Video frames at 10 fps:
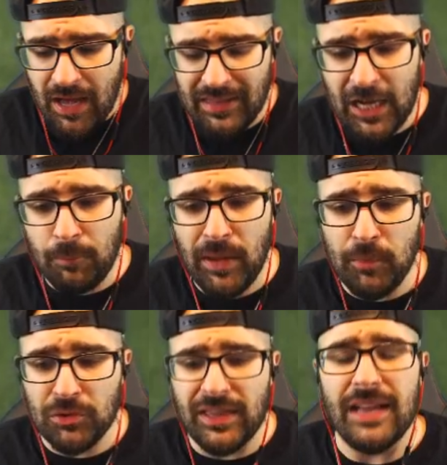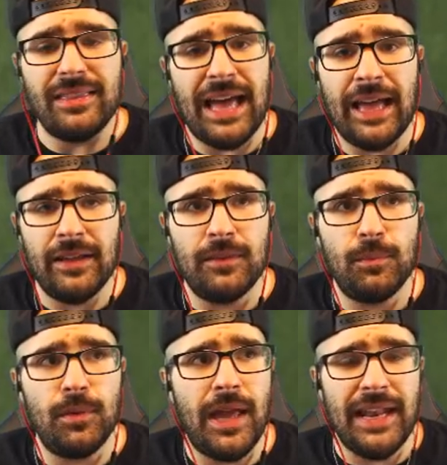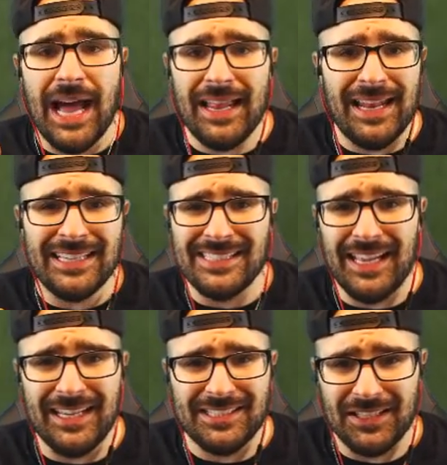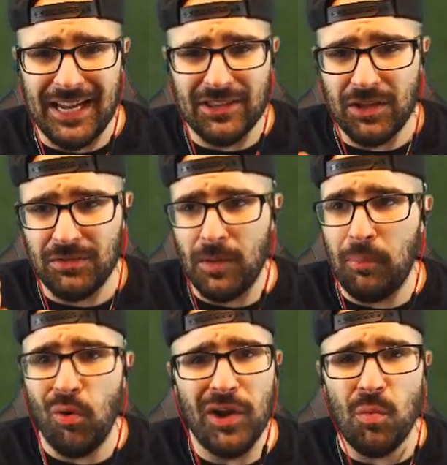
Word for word: a lot of people think that, and I, and I say this to like the, the zero point